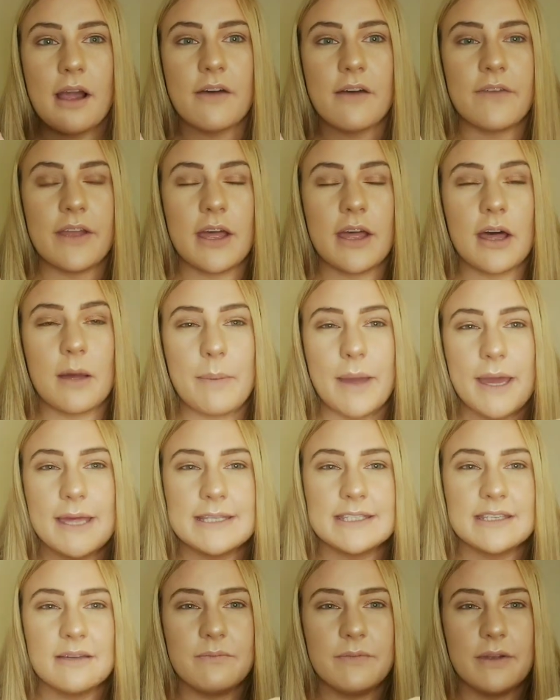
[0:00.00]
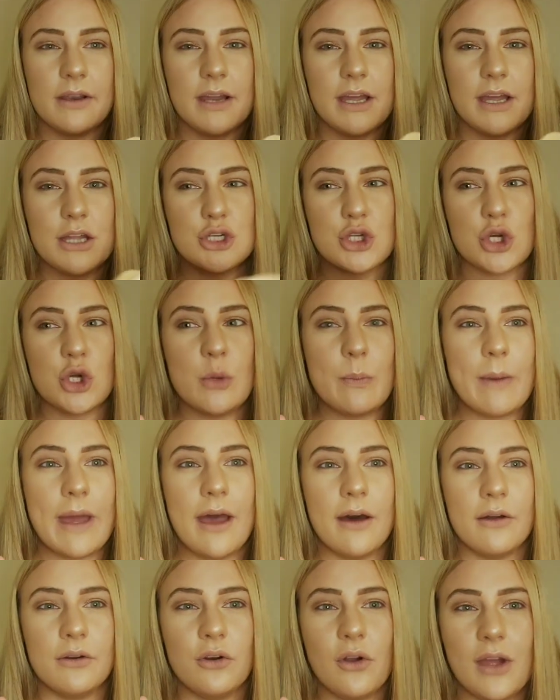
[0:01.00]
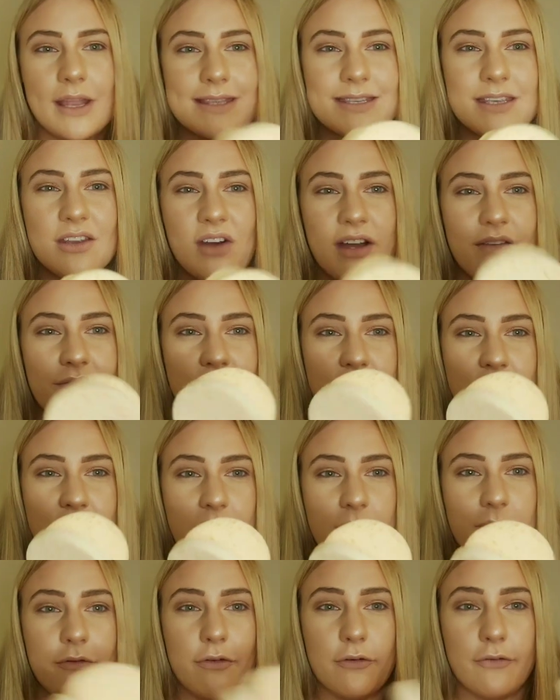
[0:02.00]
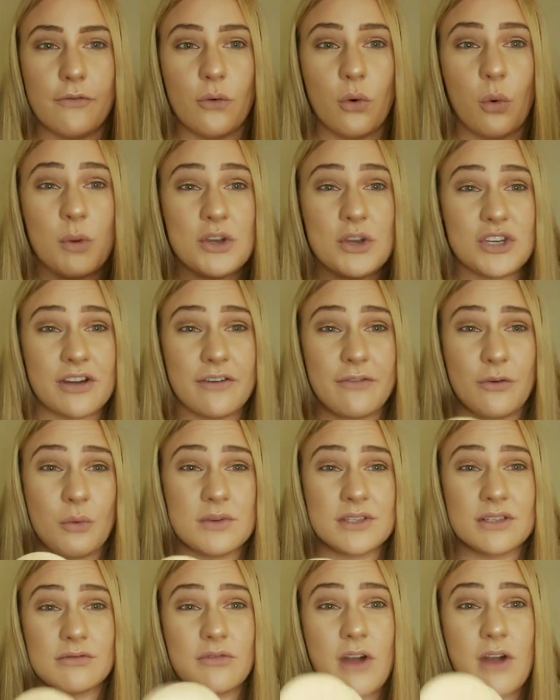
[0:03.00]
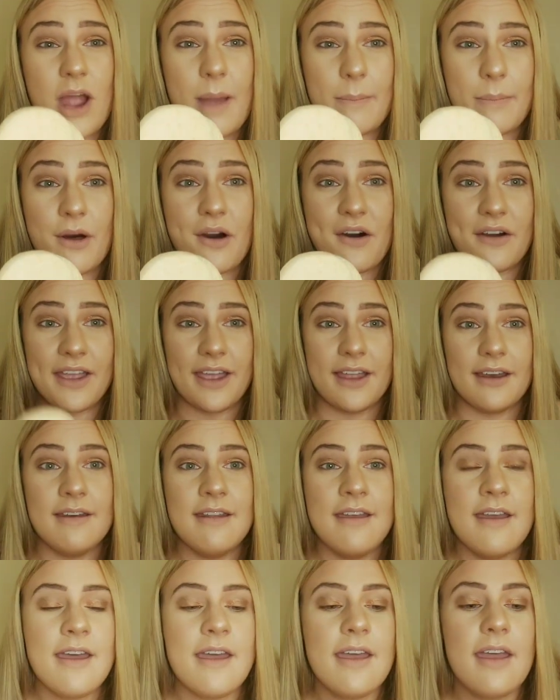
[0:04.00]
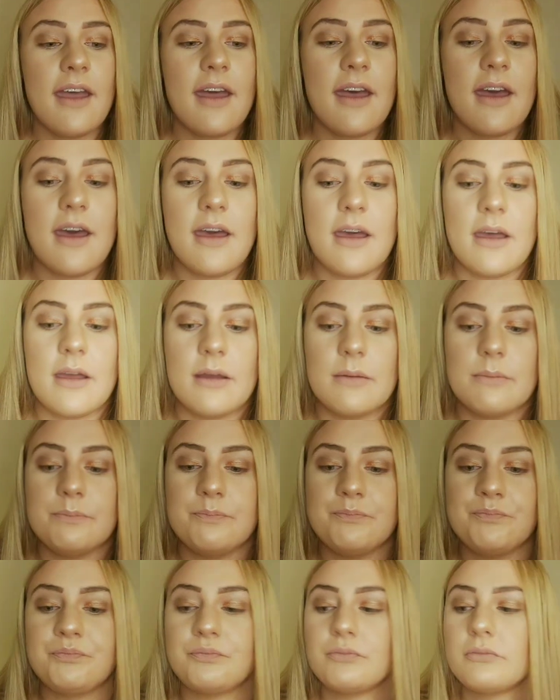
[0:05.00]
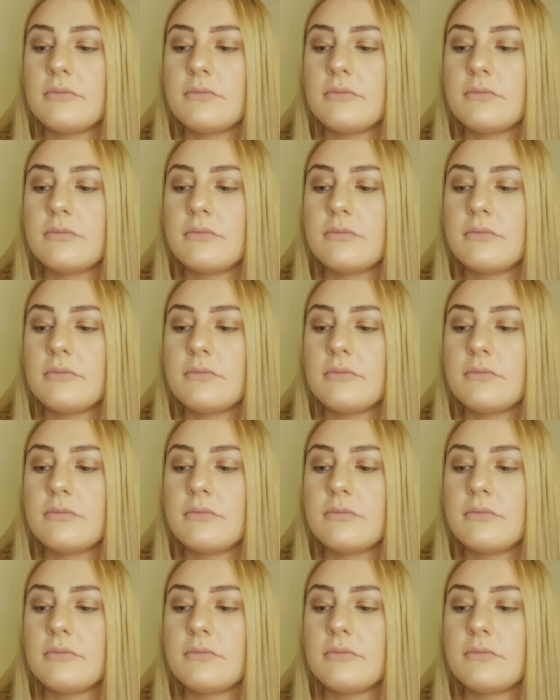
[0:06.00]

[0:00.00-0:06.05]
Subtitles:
I think I paid something like £2.99 for them for 4, which I thought was a right bargain. And